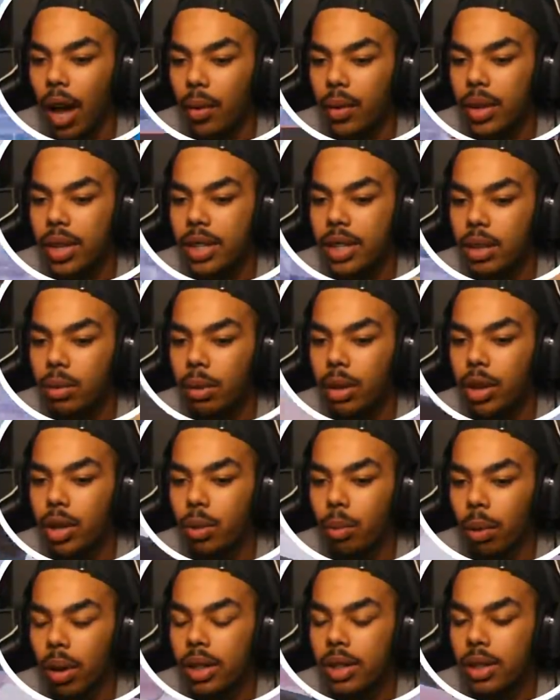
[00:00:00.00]
this is where
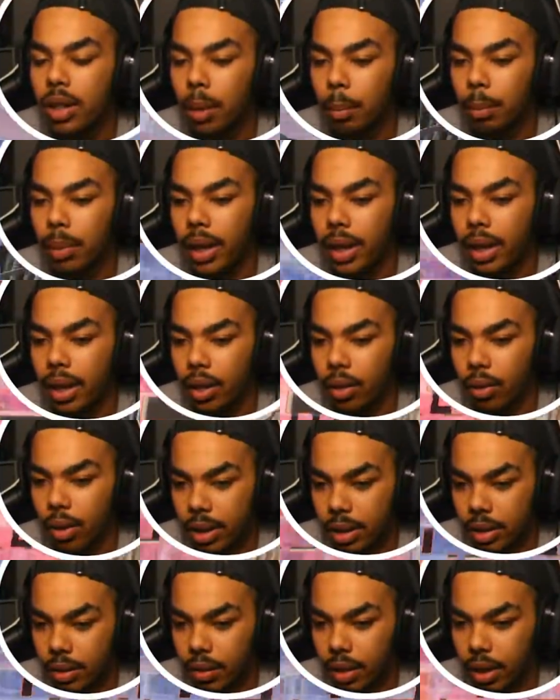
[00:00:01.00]
you want to start playing
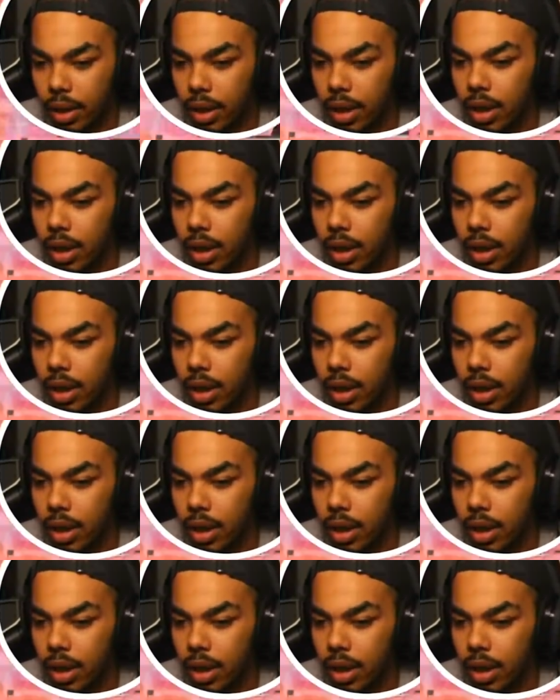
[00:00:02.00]
aggressive here.